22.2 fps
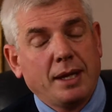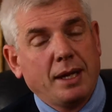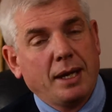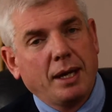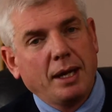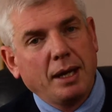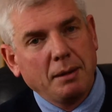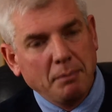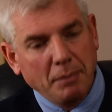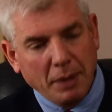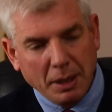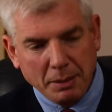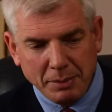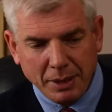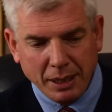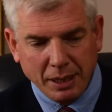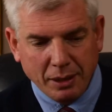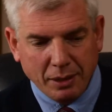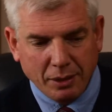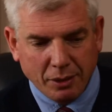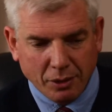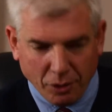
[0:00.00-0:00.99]
And
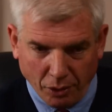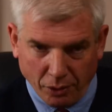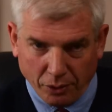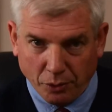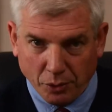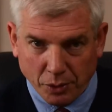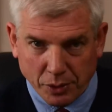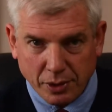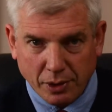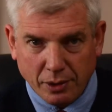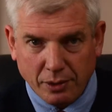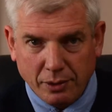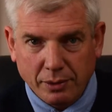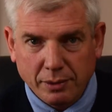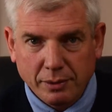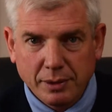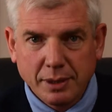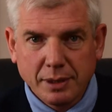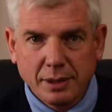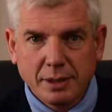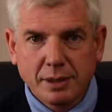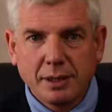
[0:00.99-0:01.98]
maybe God also
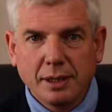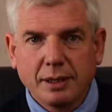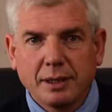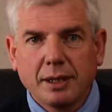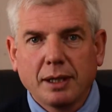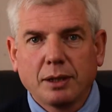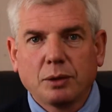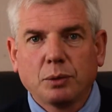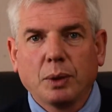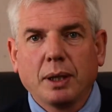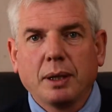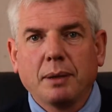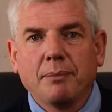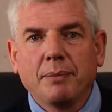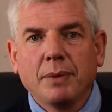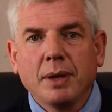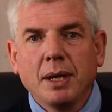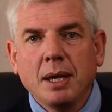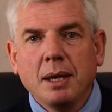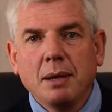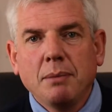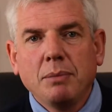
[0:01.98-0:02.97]
didn't see it that way,
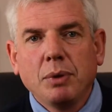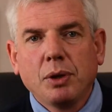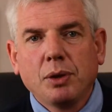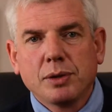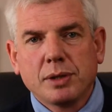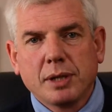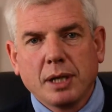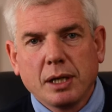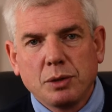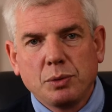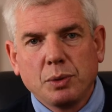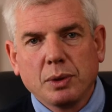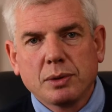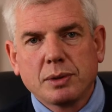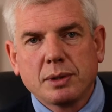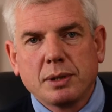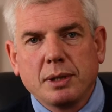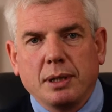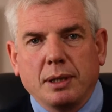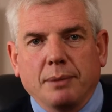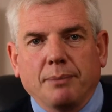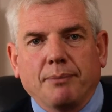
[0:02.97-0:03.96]
because as we'll see,